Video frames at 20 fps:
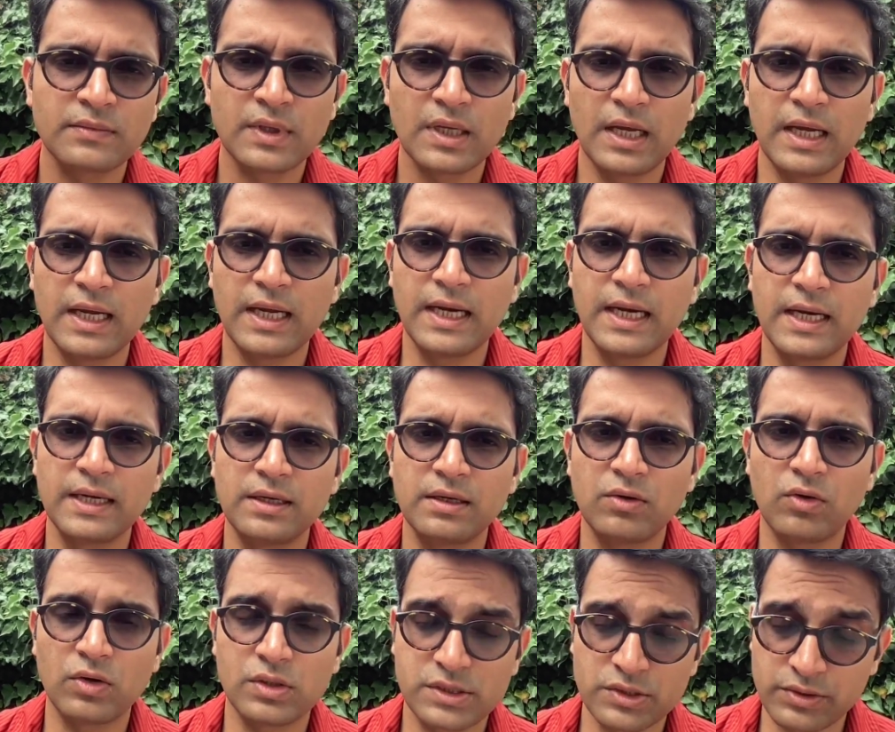
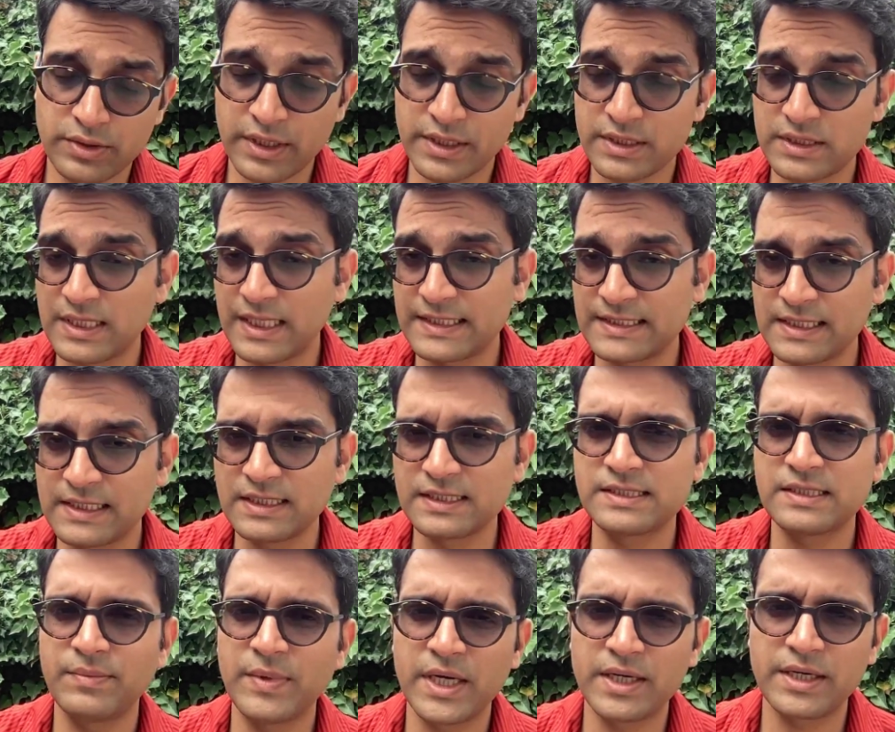And also there is lexical
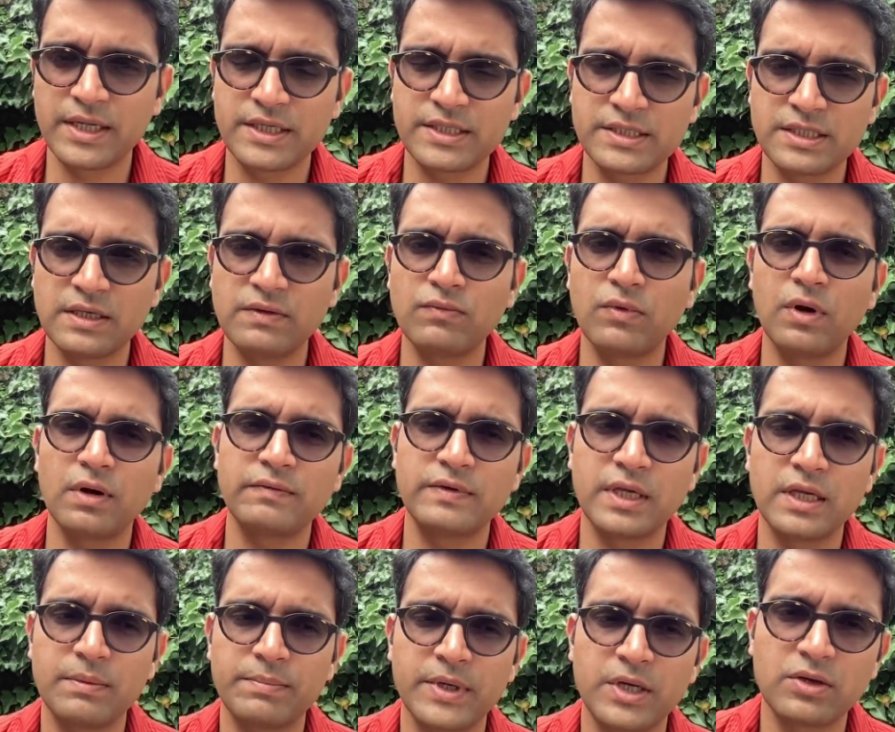semantics involved
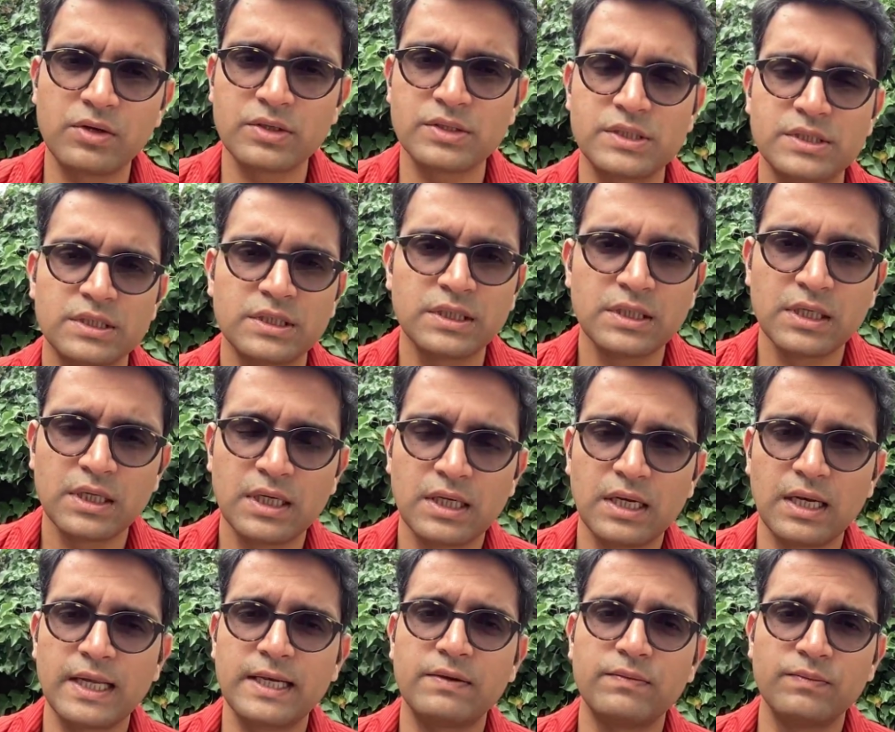there, because
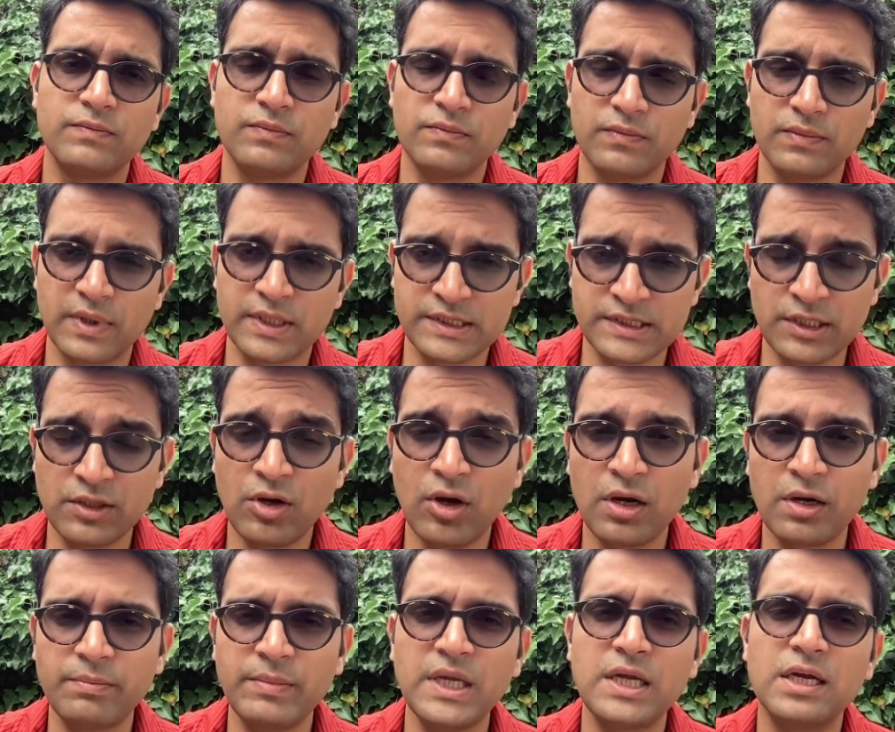like
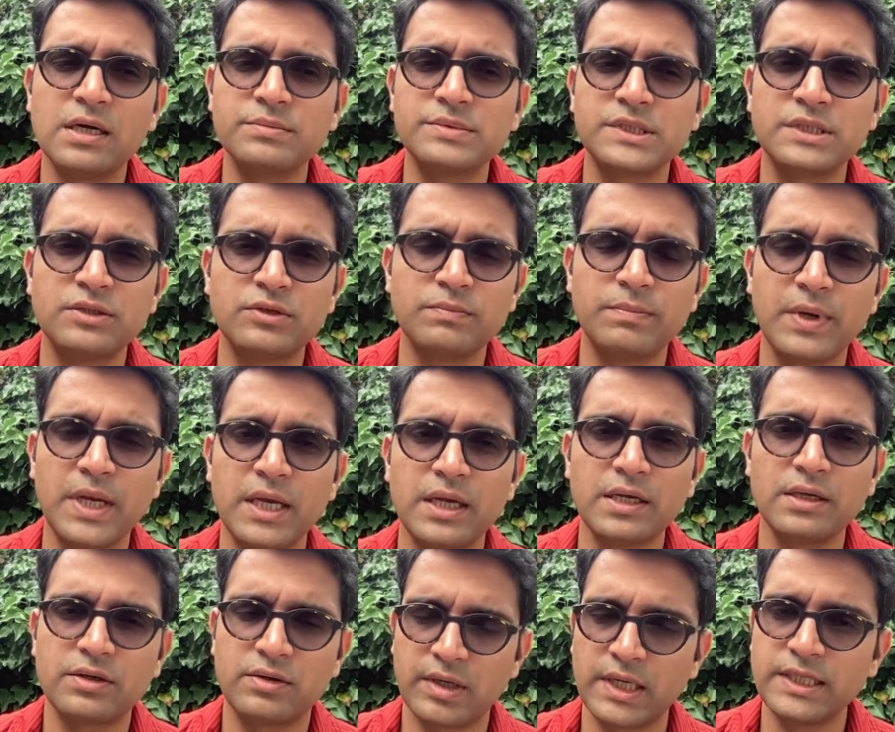synonymy comes into
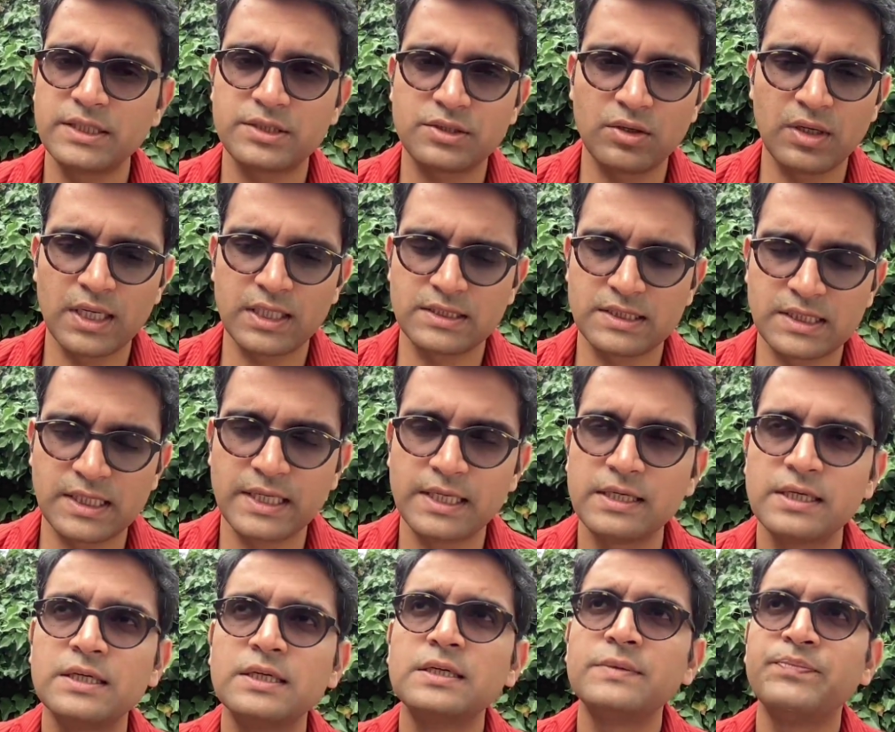play, right? So let's say
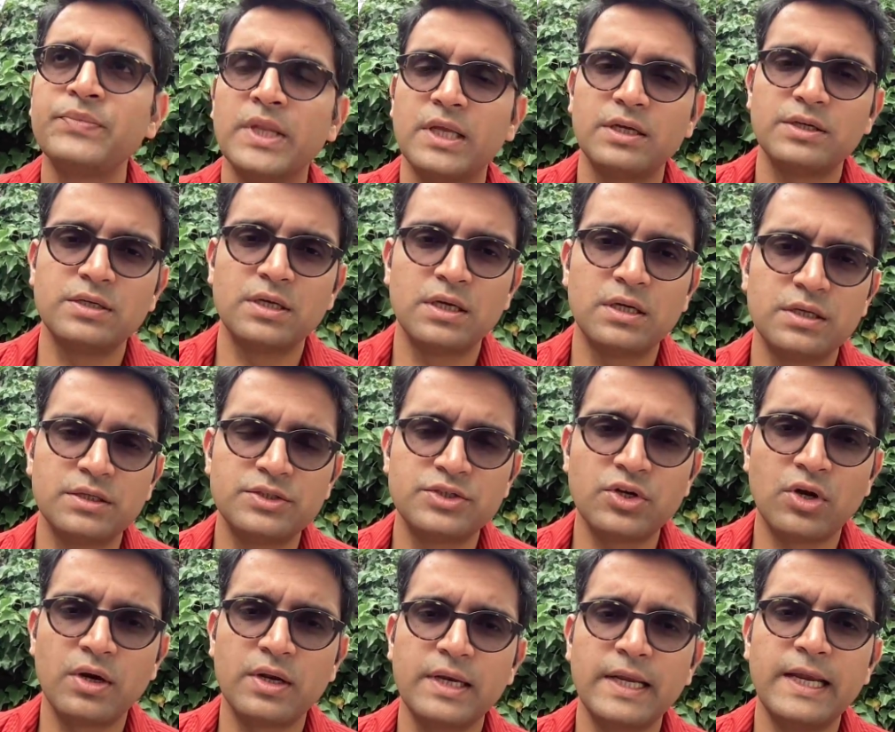
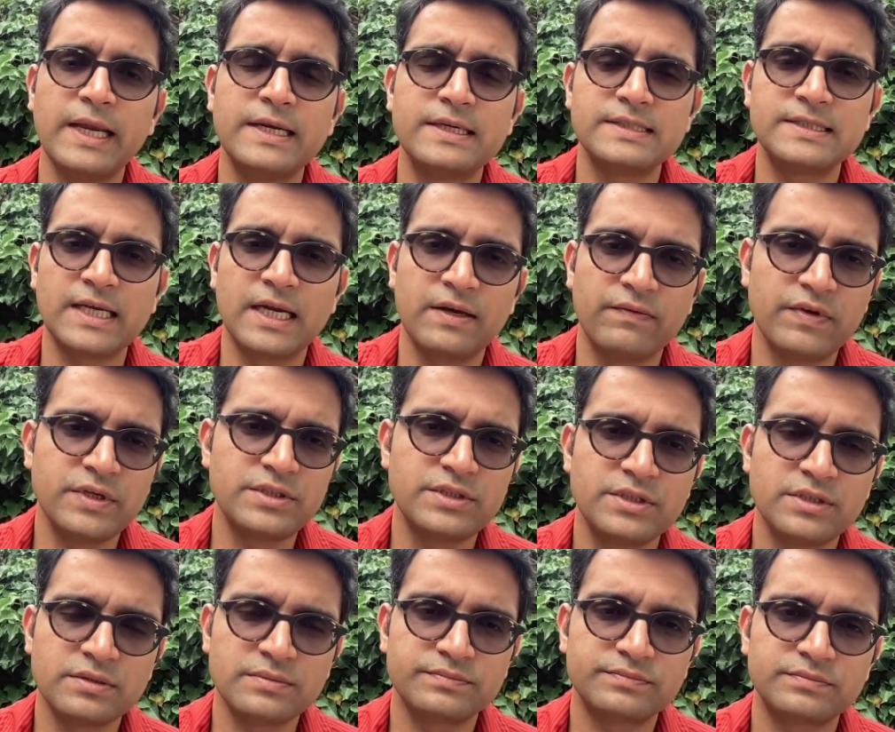John ate a
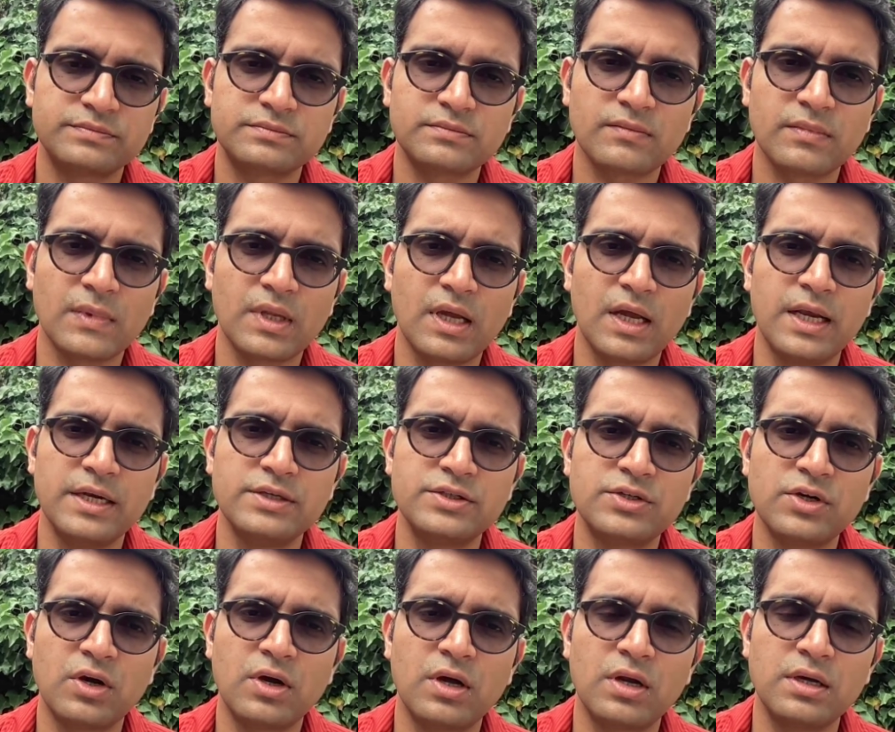sandwich, and
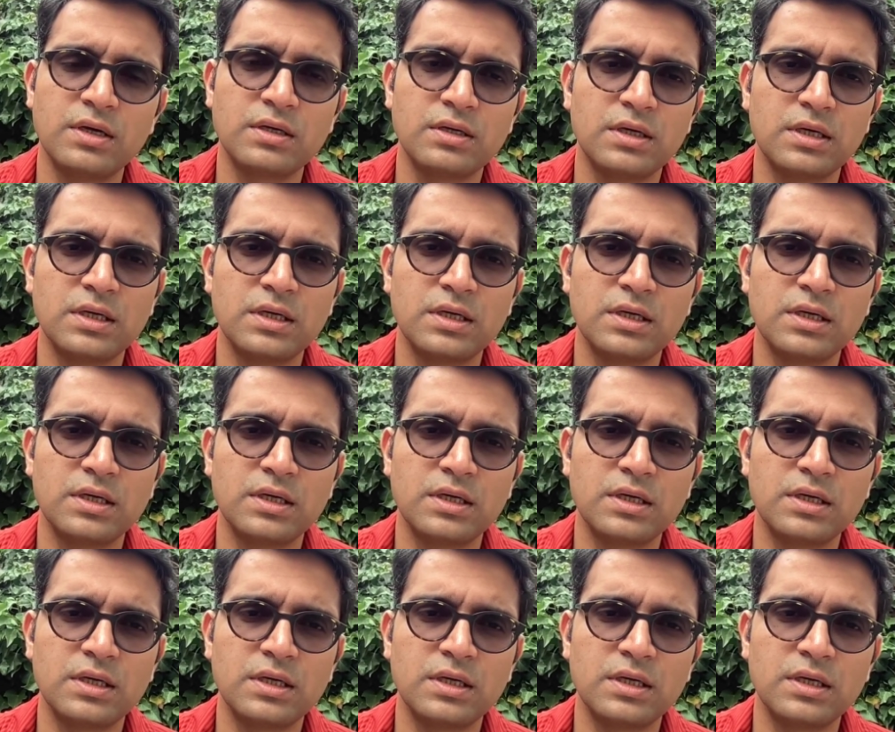John